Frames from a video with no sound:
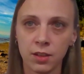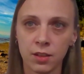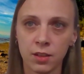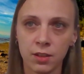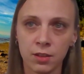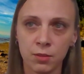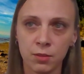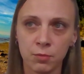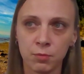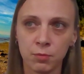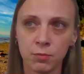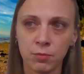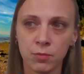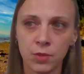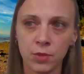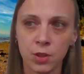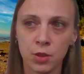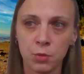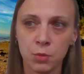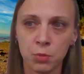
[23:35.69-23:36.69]

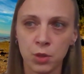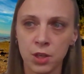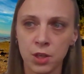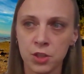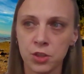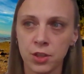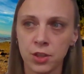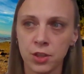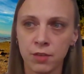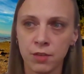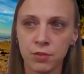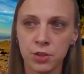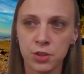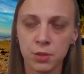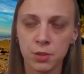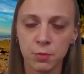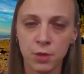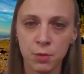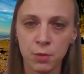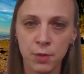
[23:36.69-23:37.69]
the depression after
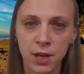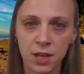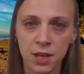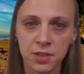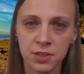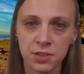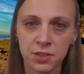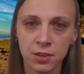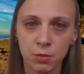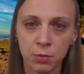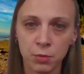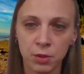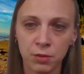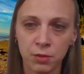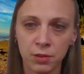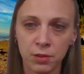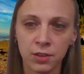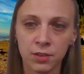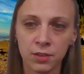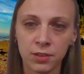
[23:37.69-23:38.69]
somebody passes can be
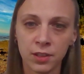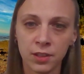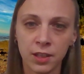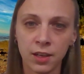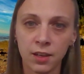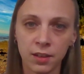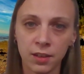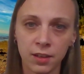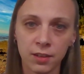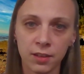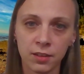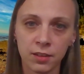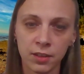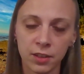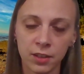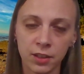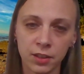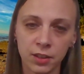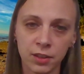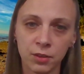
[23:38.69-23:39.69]
real. And,
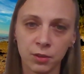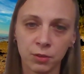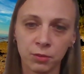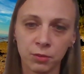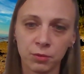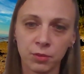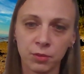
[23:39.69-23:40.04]
you know,